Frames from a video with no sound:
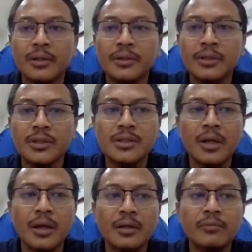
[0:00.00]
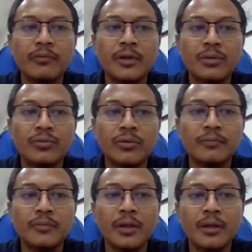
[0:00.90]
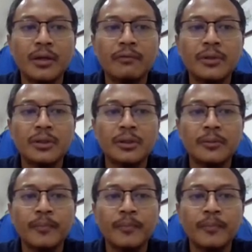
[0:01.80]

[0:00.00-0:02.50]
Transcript: This is then fed through an inverter,